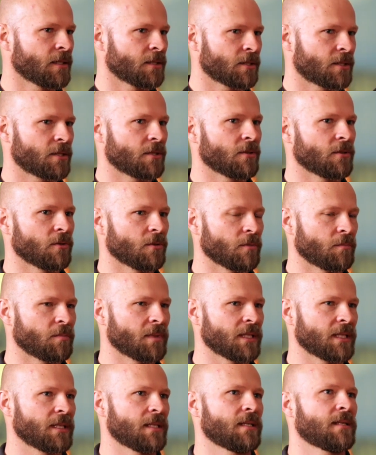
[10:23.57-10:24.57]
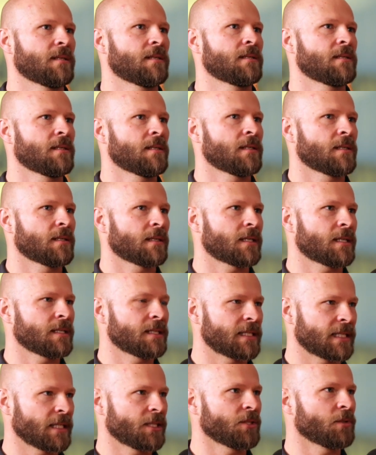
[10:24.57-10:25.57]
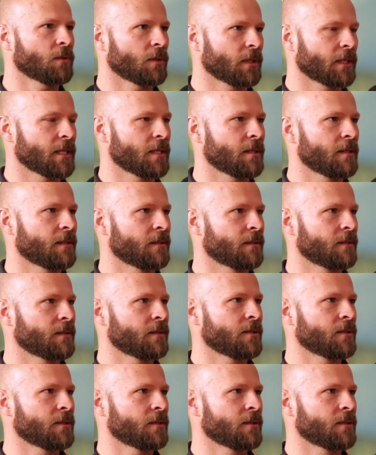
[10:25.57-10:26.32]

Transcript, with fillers: to be continually